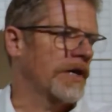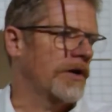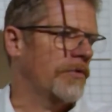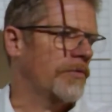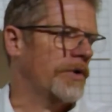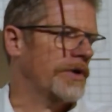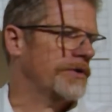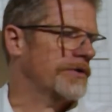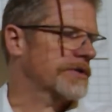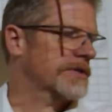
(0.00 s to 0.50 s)

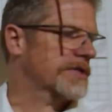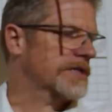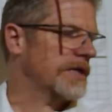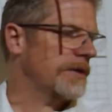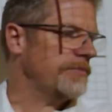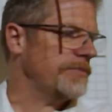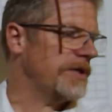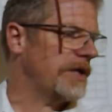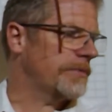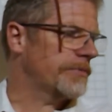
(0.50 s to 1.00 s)
When there's
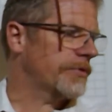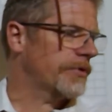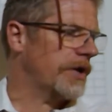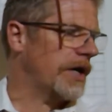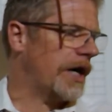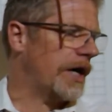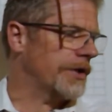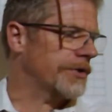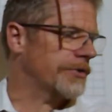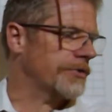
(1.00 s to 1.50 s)
some number
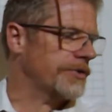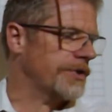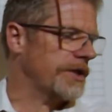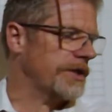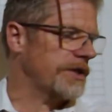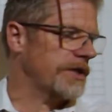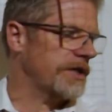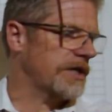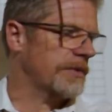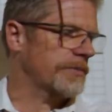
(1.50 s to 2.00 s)
other than
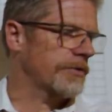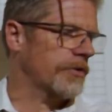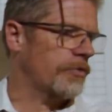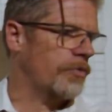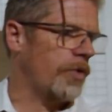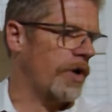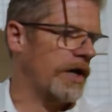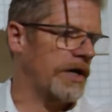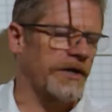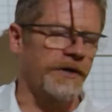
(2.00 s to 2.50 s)
the number
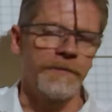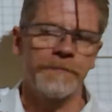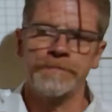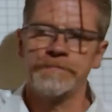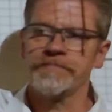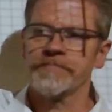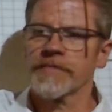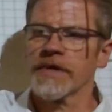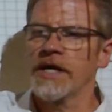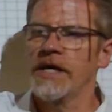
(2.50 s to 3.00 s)
1,
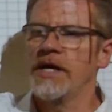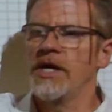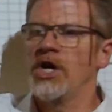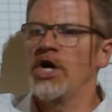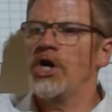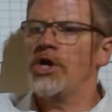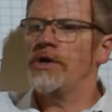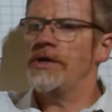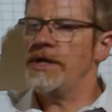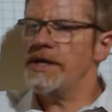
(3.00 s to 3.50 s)

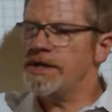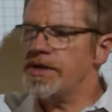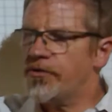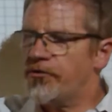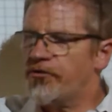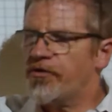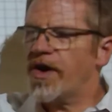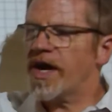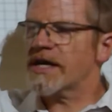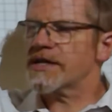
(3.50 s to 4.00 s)
you need to
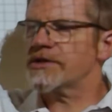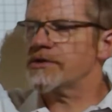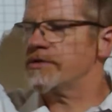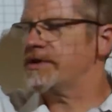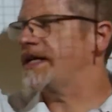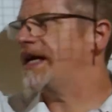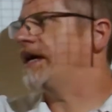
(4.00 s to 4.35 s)
factor it